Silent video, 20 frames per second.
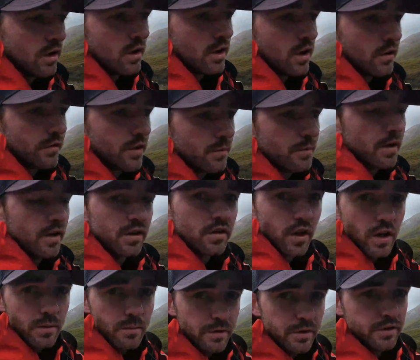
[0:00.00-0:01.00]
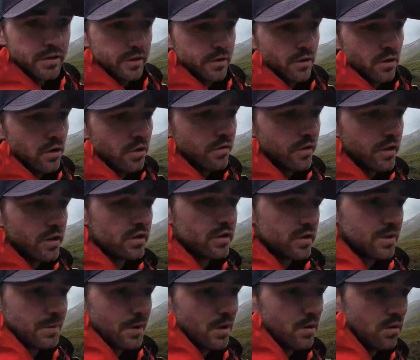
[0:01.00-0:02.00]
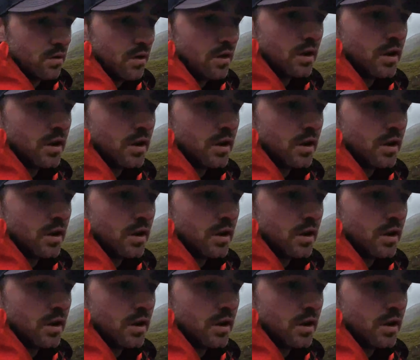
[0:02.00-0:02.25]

A fair bit of climbing to do. I think it's about